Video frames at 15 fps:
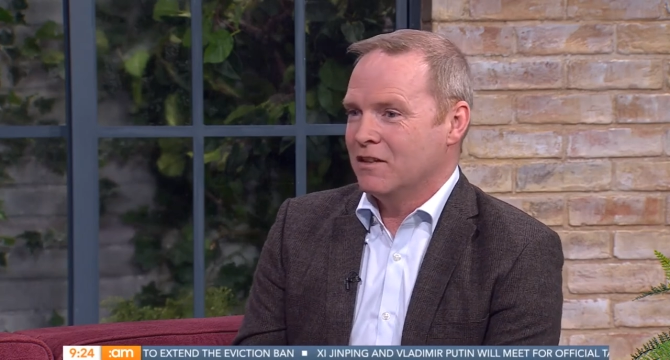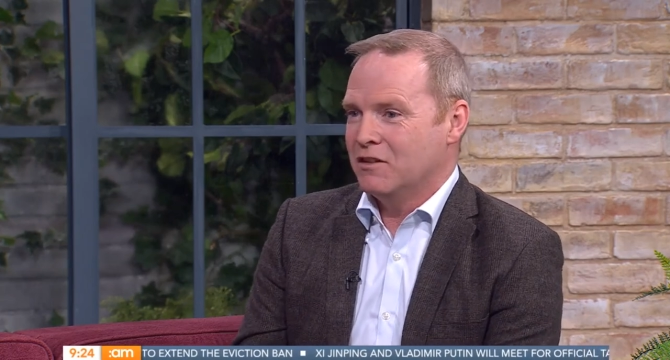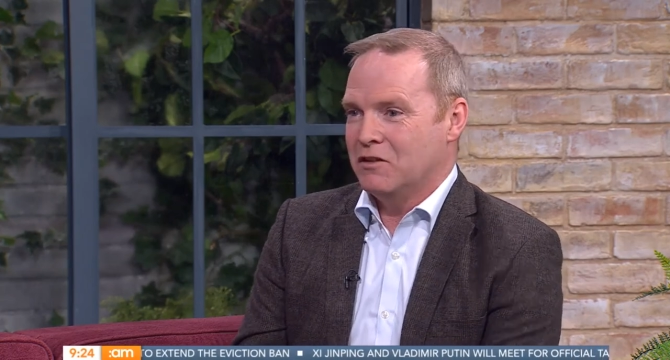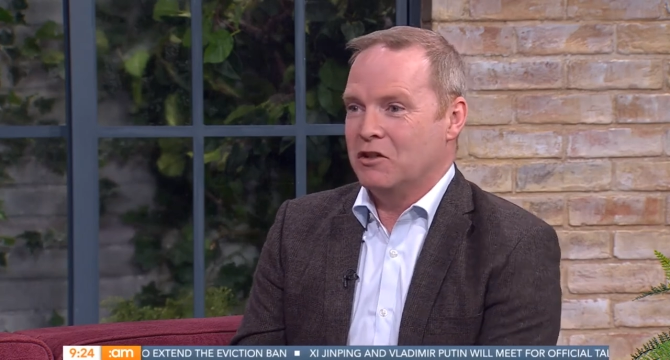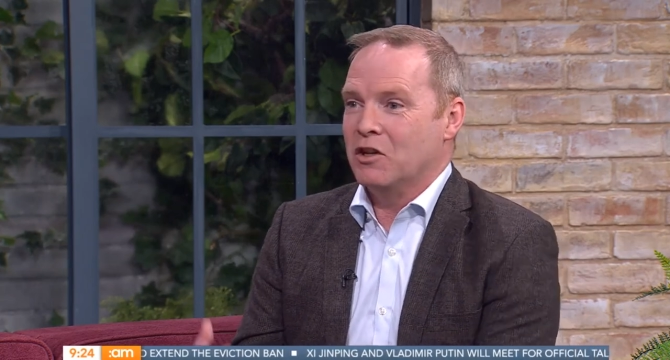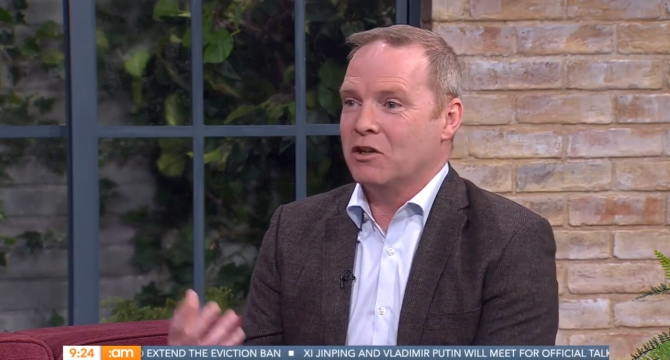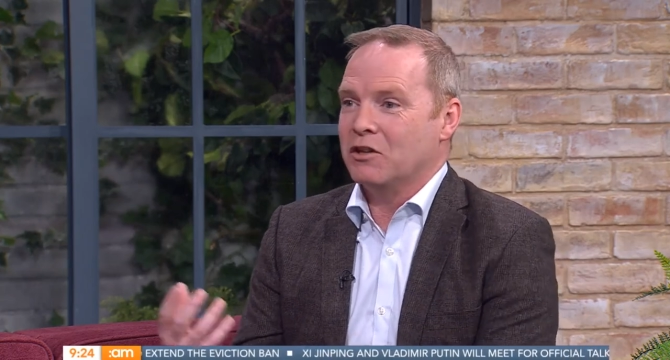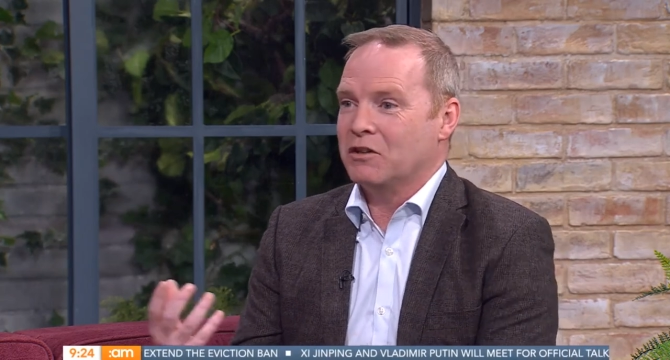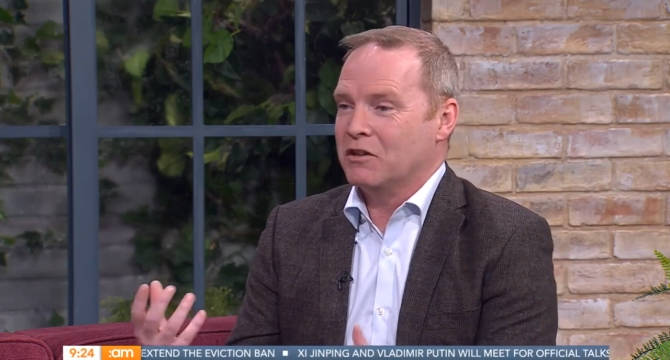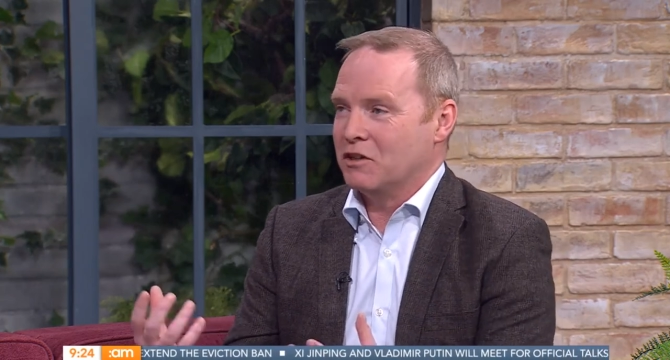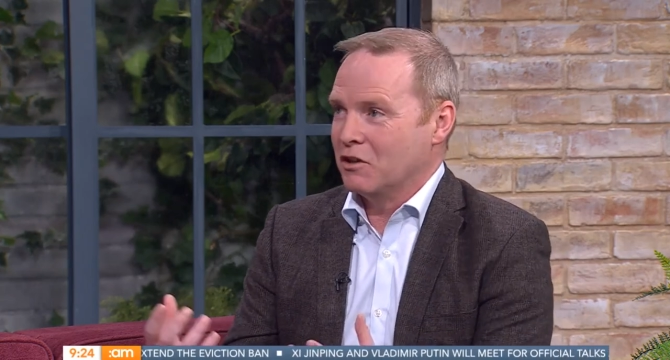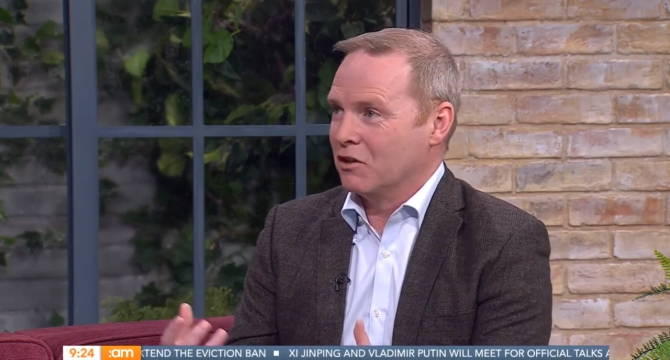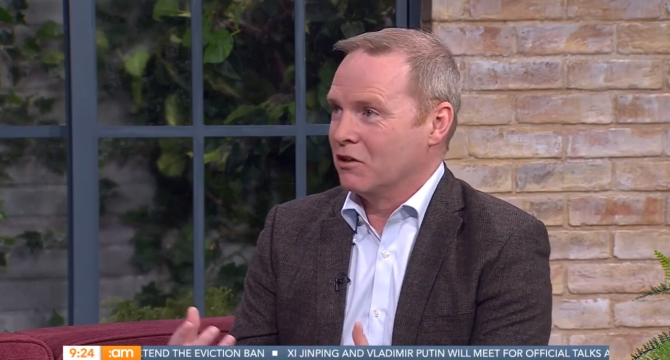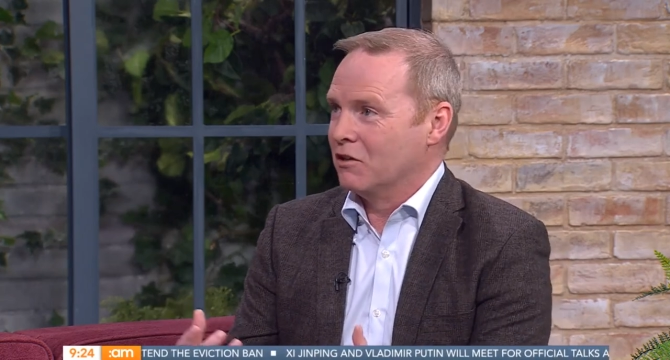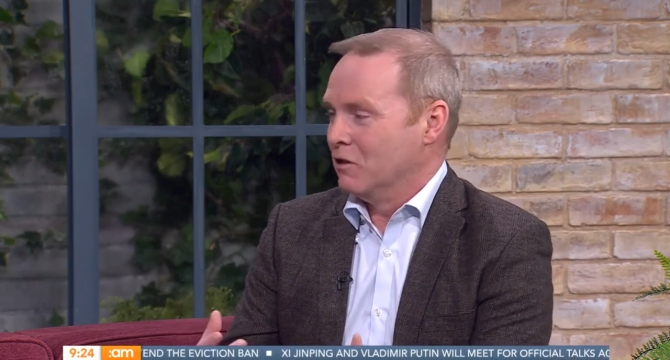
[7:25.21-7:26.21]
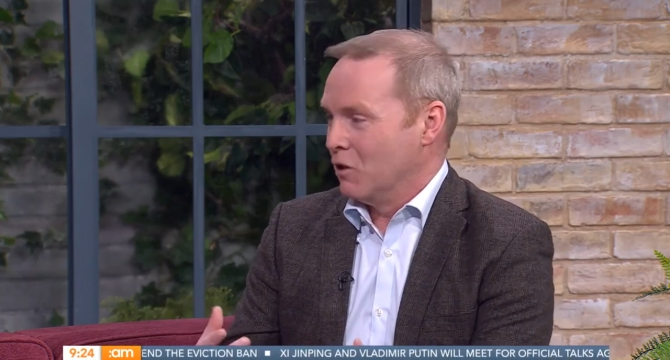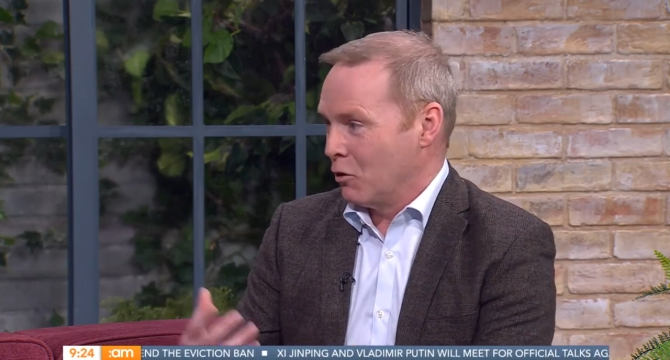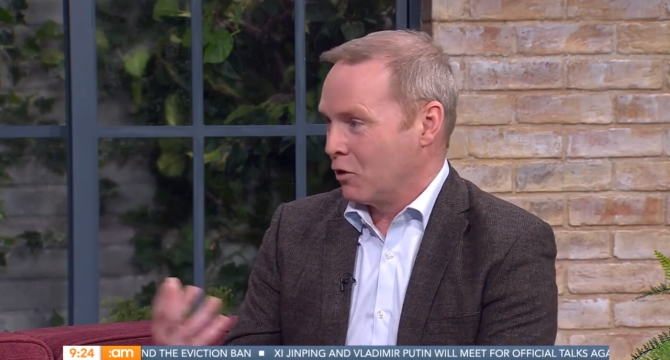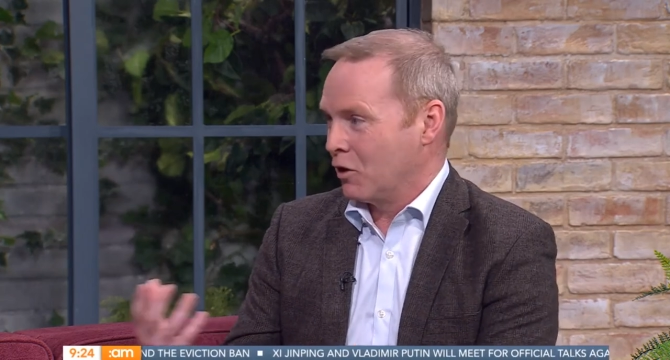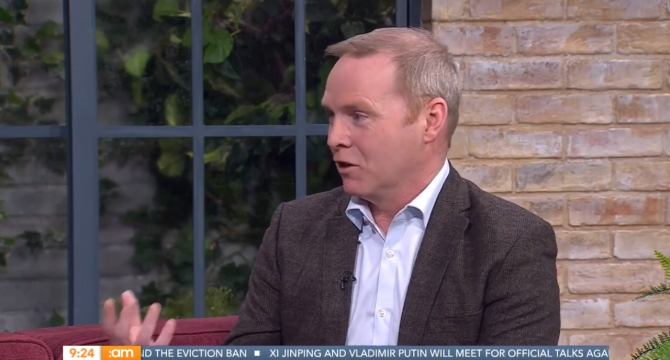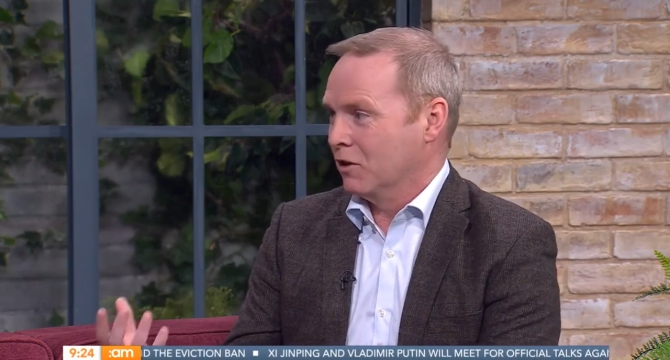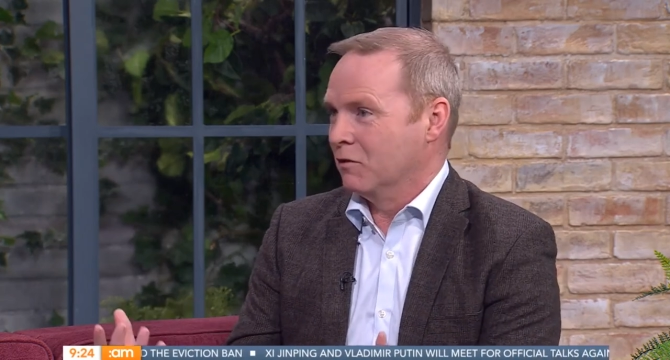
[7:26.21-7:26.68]
your
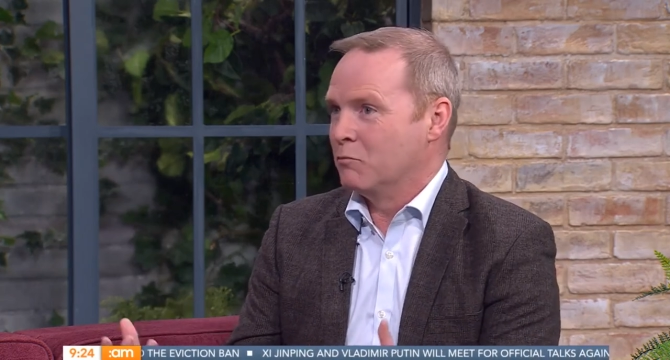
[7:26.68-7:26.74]
local